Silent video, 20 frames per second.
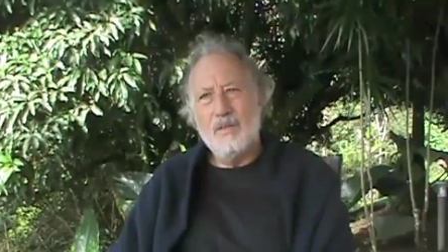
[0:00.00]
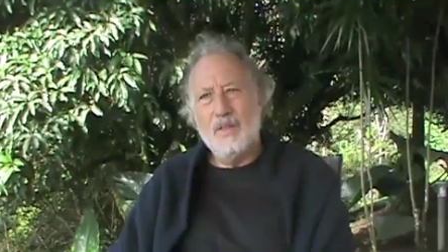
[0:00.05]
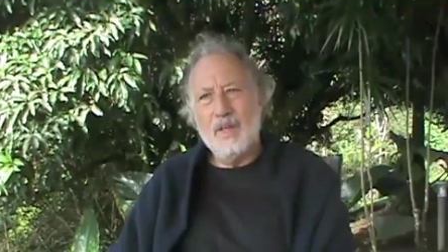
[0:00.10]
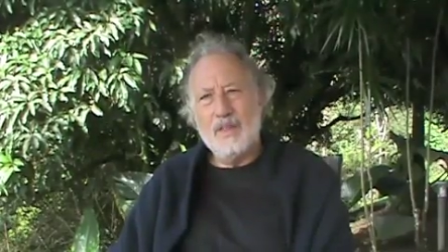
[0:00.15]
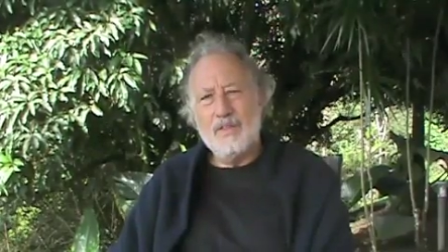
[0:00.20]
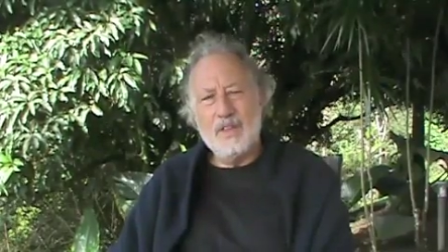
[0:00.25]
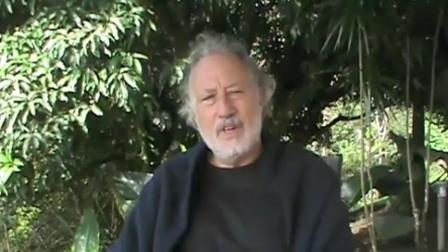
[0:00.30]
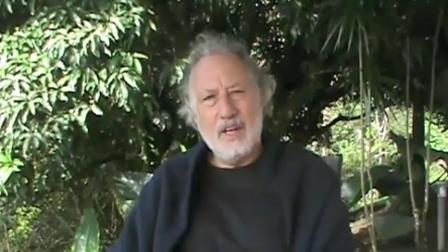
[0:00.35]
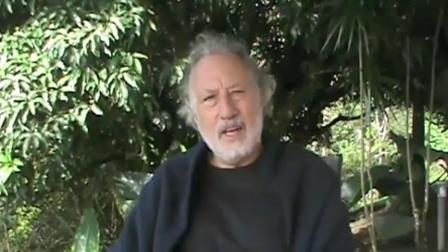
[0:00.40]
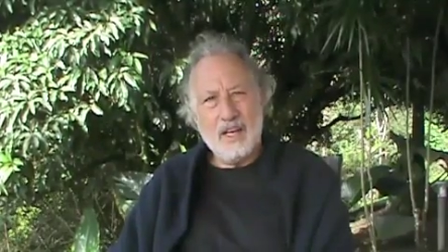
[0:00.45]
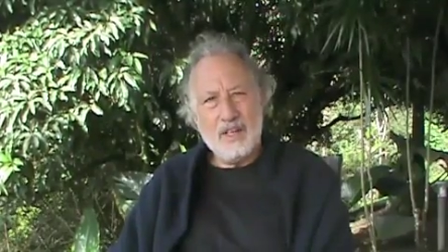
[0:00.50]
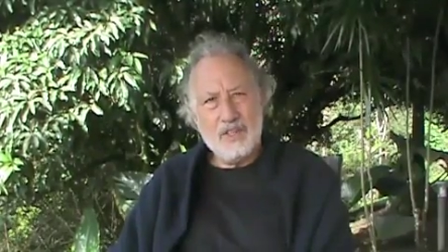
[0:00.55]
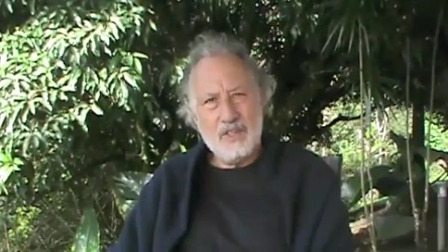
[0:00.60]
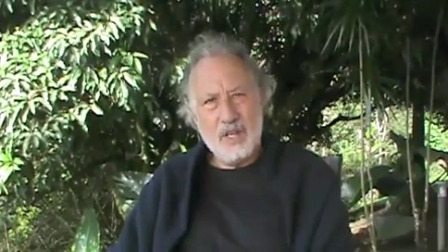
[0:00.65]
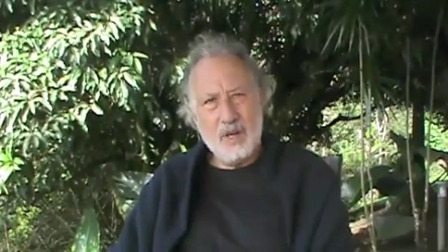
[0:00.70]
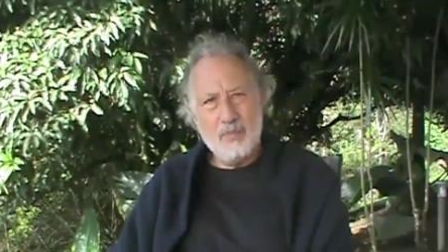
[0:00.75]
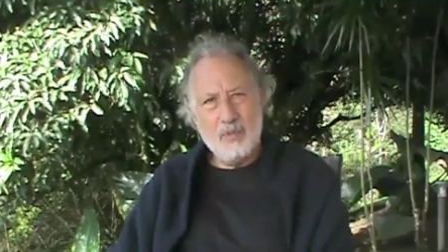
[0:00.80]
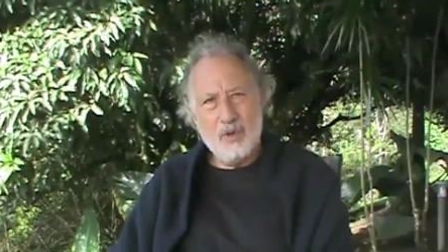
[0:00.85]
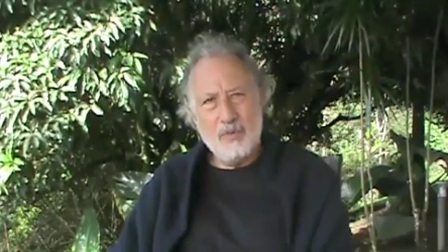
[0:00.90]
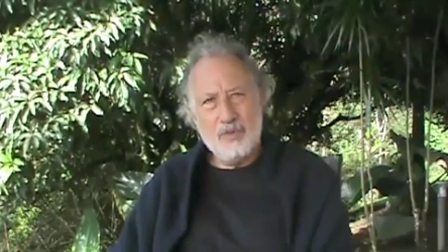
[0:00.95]
then the next
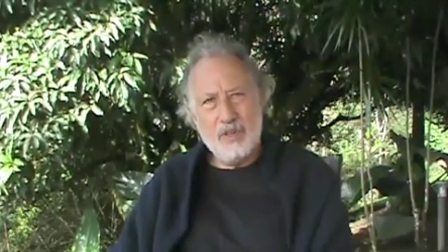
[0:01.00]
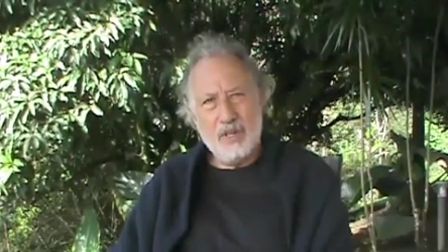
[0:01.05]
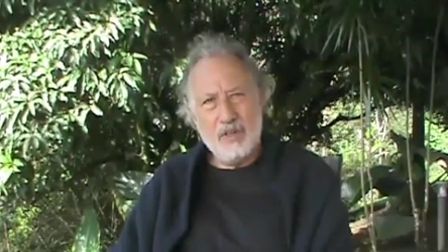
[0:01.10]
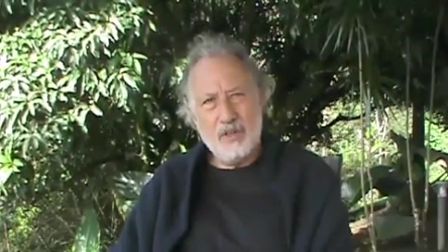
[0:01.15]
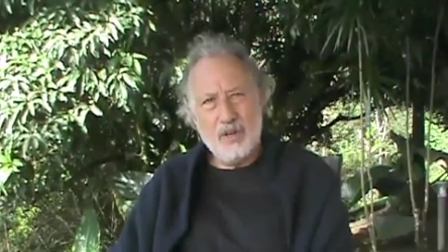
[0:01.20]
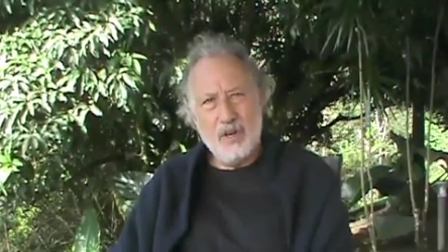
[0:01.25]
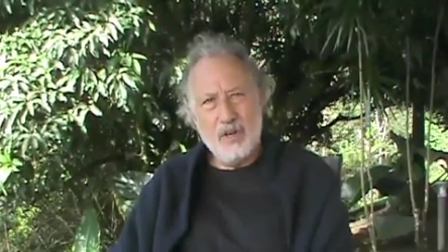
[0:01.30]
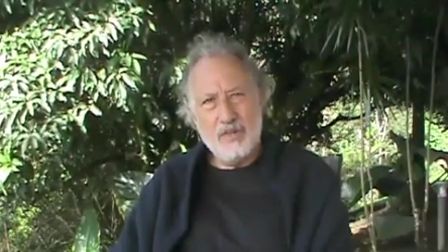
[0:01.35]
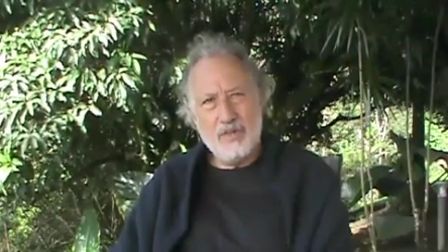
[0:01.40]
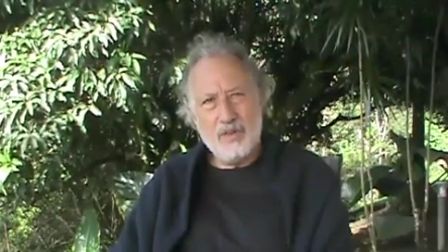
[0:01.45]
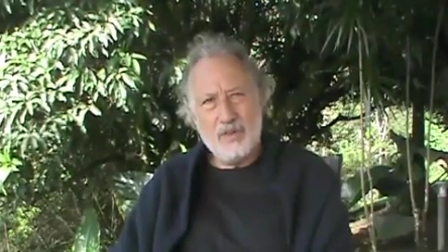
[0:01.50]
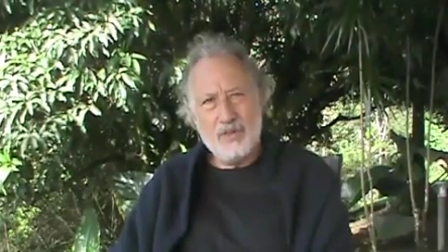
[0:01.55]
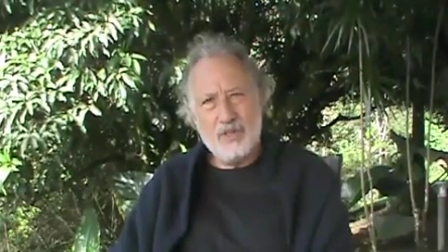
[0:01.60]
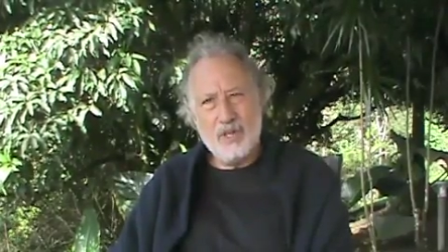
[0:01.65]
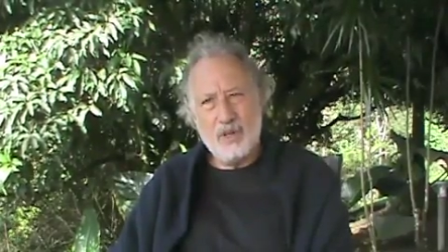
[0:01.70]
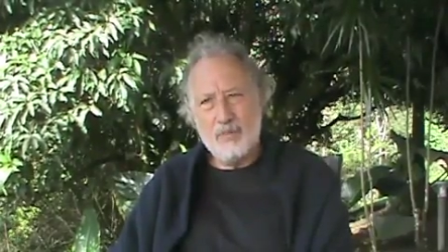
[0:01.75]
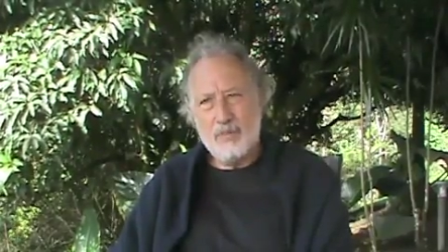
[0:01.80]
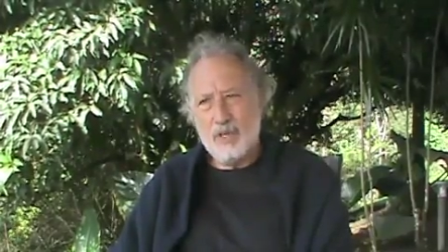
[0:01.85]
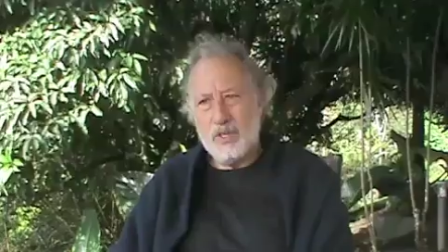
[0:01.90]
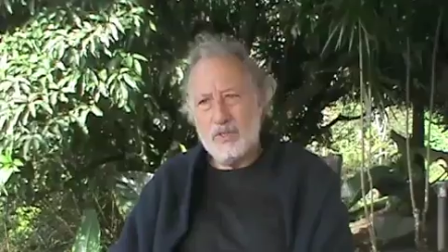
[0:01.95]
step of that
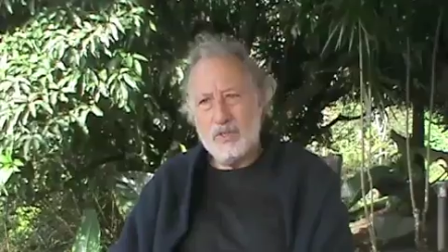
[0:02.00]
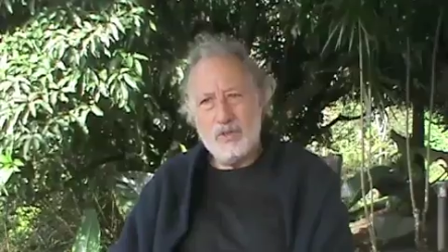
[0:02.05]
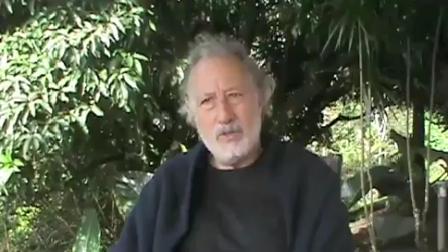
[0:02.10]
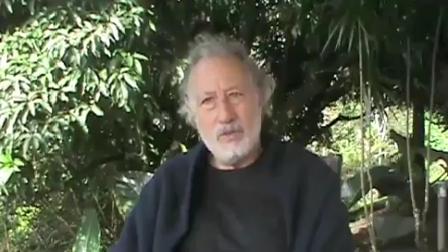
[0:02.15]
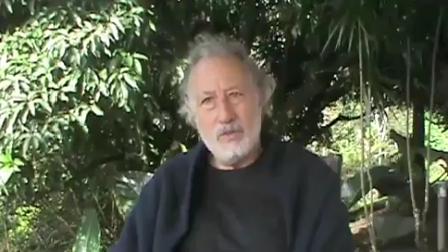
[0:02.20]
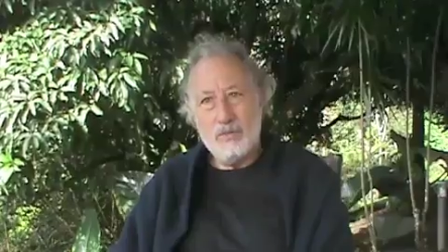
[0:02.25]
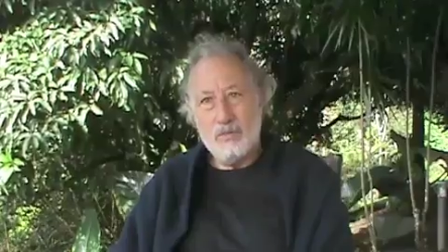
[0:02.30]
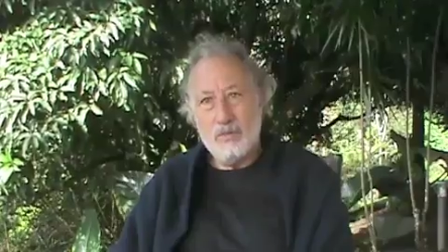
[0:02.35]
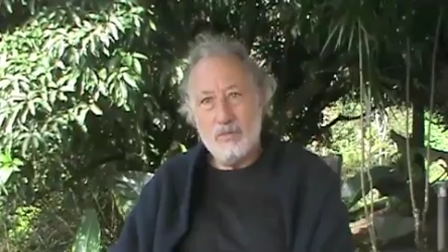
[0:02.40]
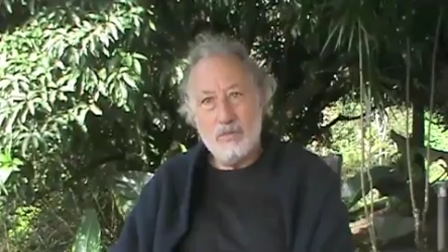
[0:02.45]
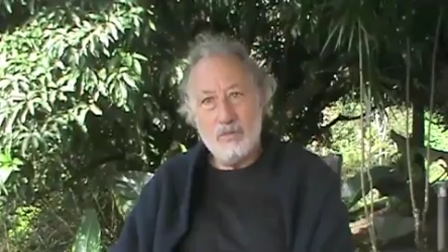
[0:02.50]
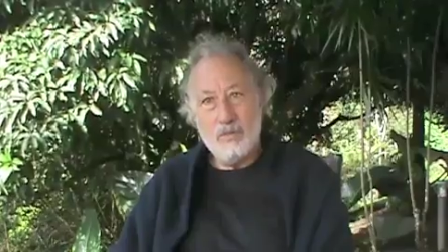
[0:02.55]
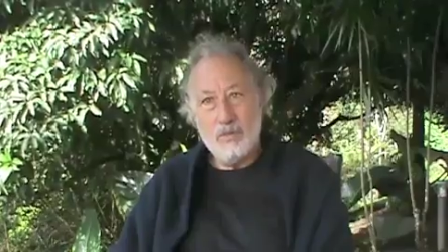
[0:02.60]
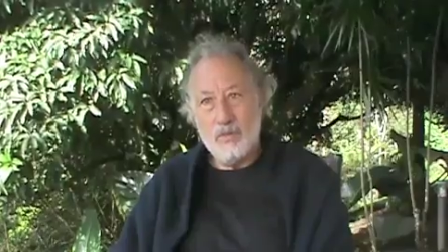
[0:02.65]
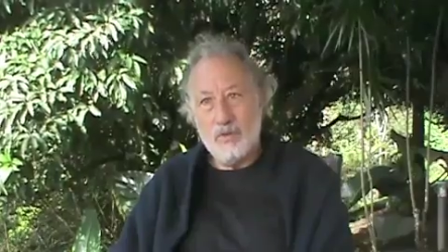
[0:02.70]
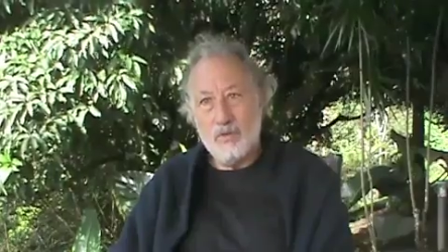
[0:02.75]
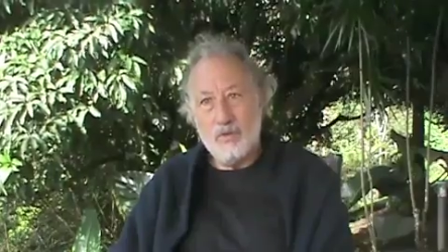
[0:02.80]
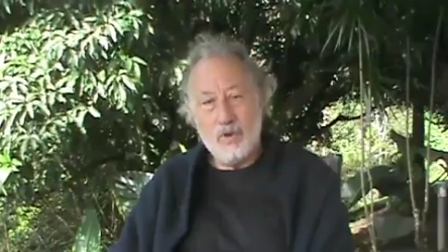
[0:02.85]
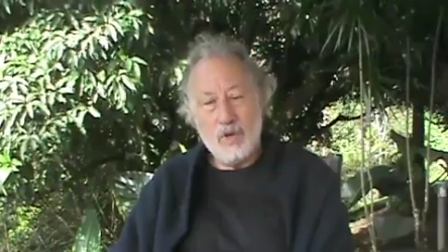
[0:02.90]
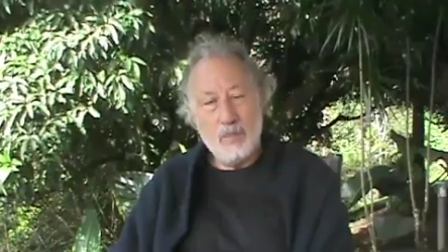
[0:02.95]
authorship is to
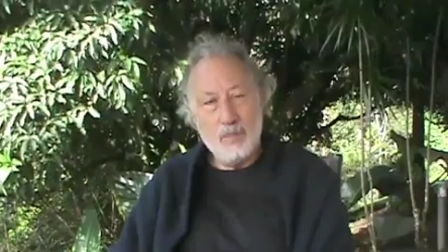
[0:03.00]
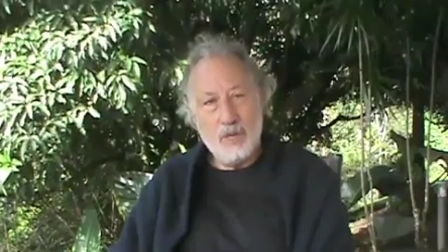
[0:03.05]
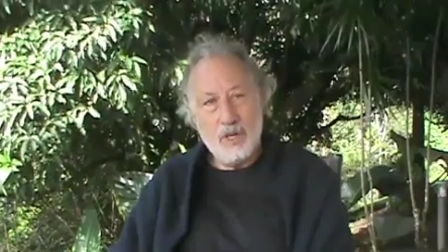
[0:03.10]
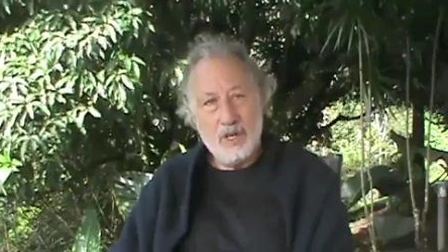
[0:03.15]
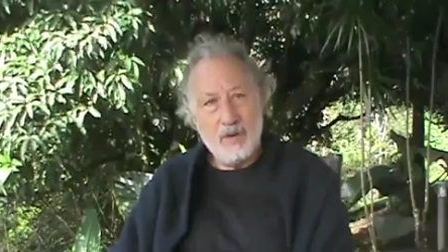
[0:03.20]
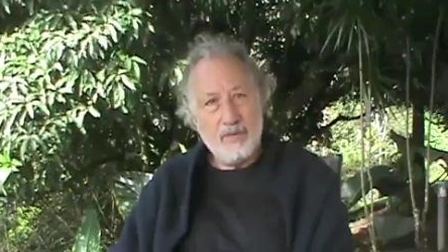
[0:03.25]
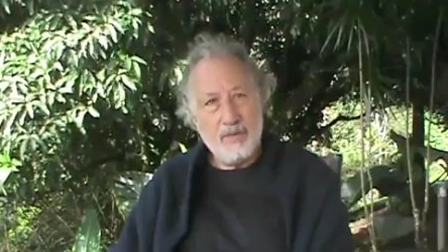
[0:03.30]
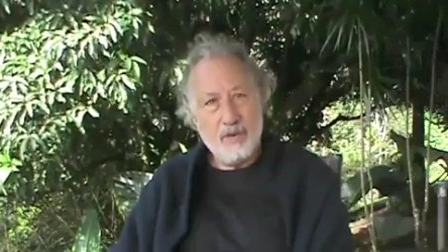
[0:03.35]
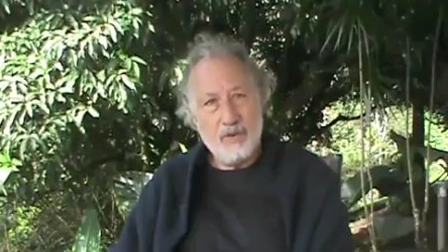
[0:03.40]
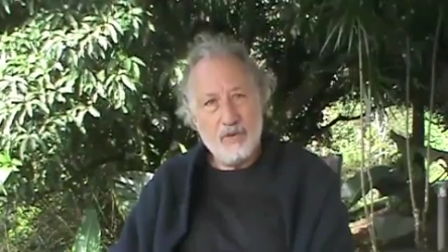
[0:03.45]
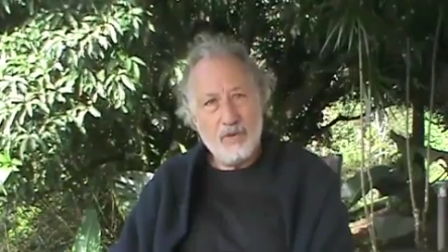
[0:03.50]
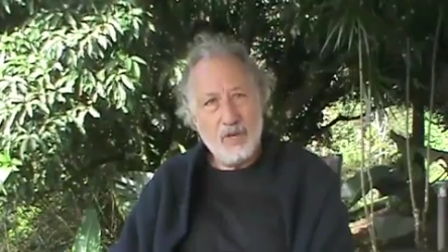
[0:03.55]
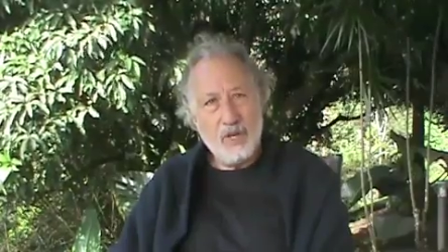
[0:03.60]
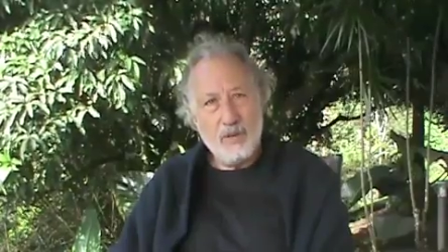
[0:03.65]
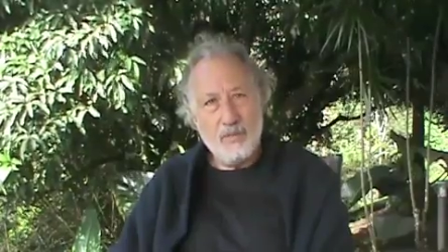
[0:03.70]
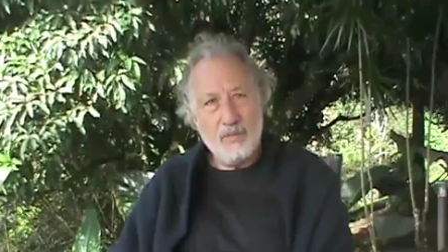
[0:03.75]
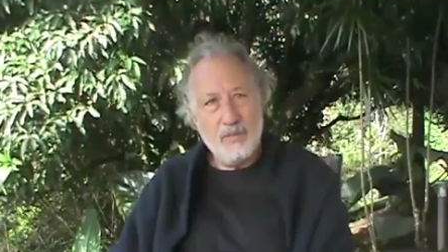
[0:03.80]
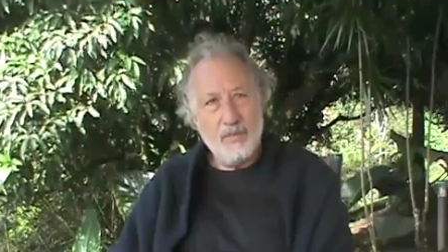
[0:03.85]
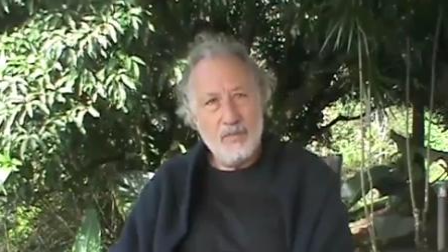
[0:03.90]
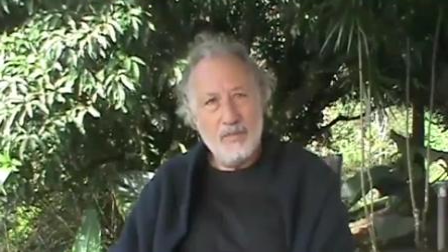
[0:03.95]
dream a different
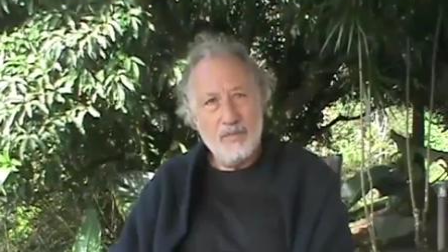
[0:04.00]
dream.